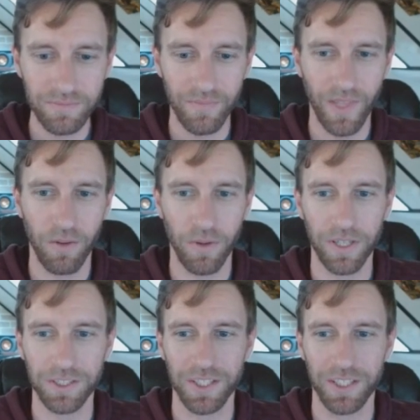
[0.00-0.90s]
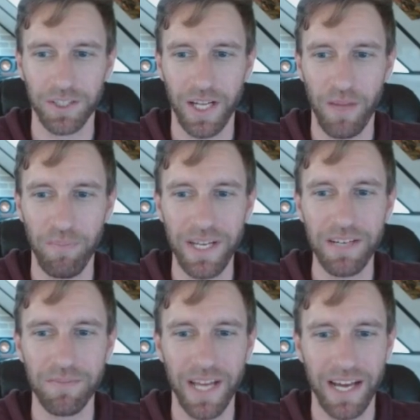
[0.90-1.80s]
And we're just going to try to beat
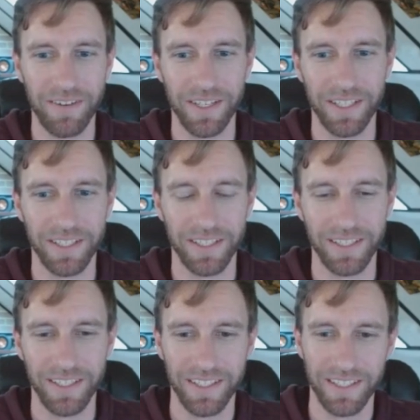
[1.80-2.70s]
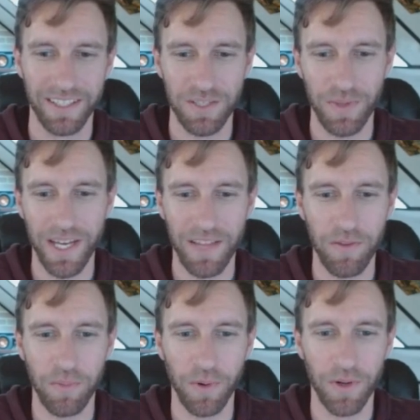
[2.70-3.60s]
him down here. So we got the
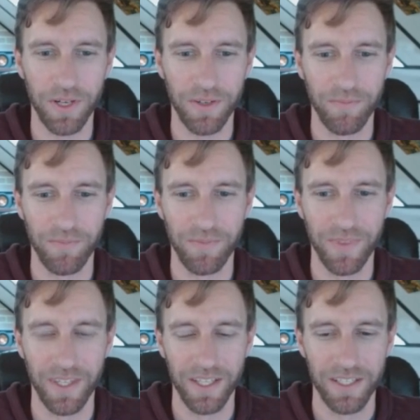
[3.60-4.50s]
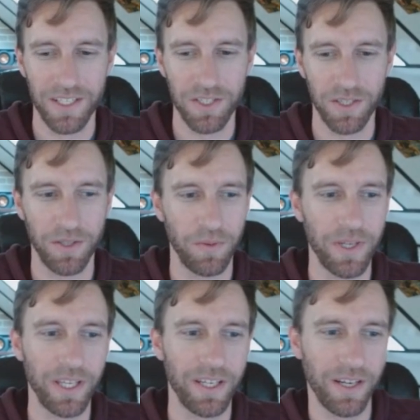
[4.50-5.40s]
board. So we
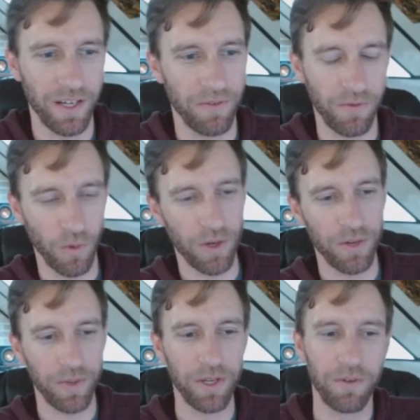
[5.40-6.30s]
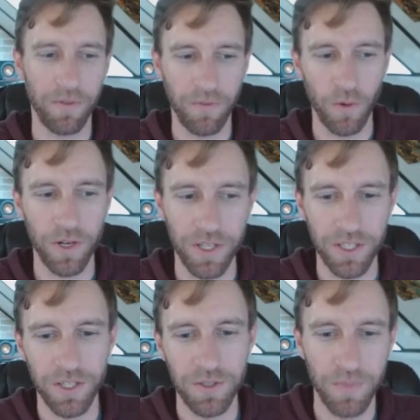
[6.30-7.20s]
could have afforded
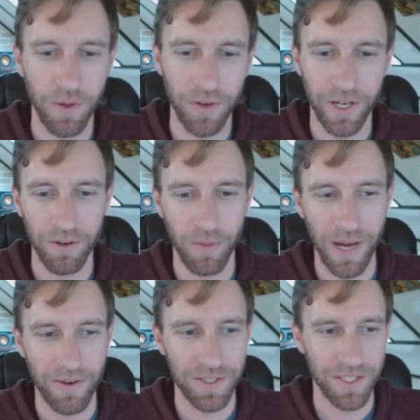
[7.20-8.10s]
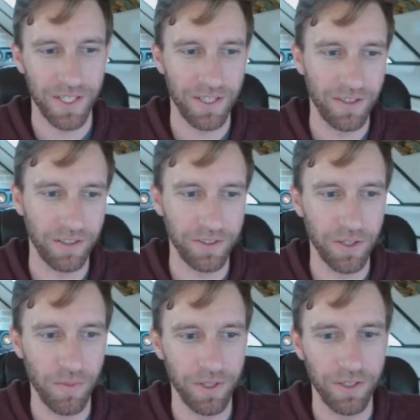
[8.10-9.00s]
to use both our hero powers there, our leader
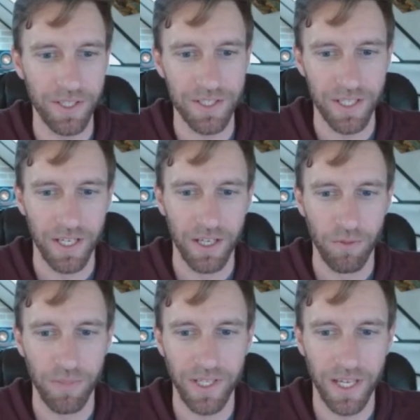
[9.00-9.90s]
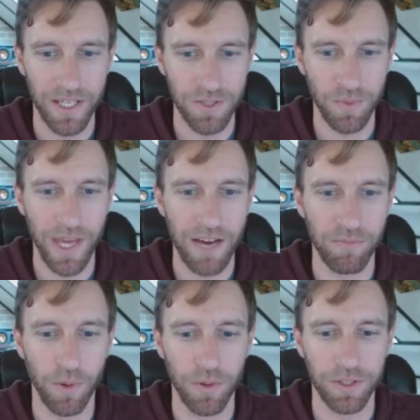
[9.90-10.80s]
abilities, because we have
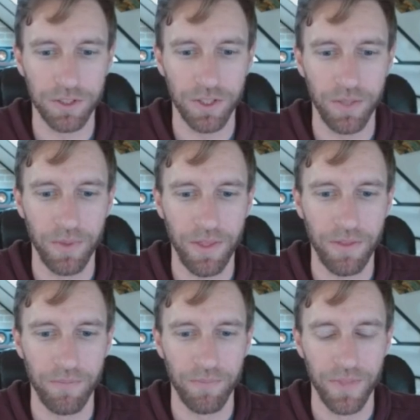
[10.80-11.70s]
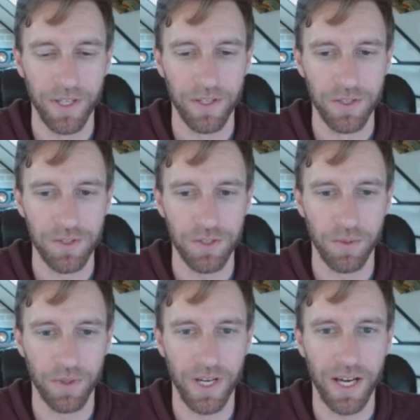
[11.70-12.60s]
board to trade with. So
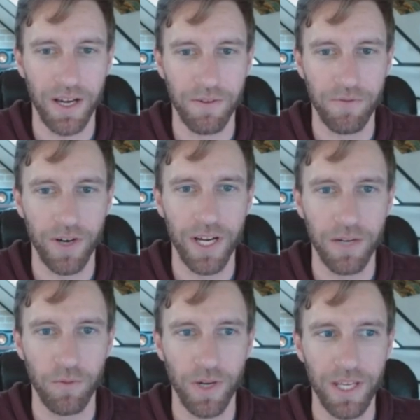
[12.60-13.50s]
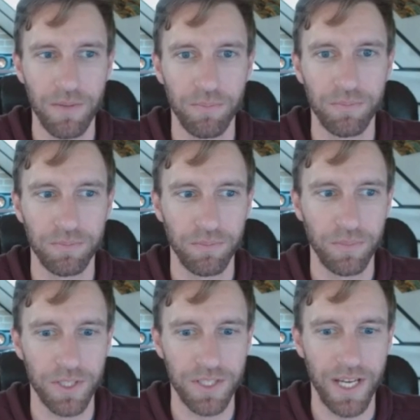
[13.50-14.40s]
we're not afraid of what he
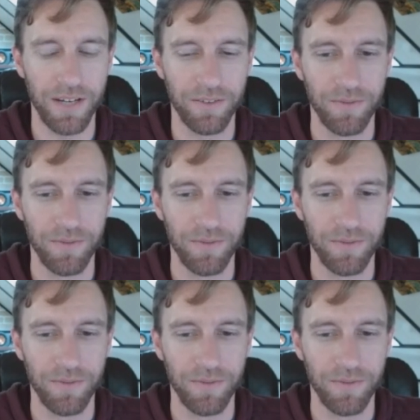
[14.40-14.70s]
puts down.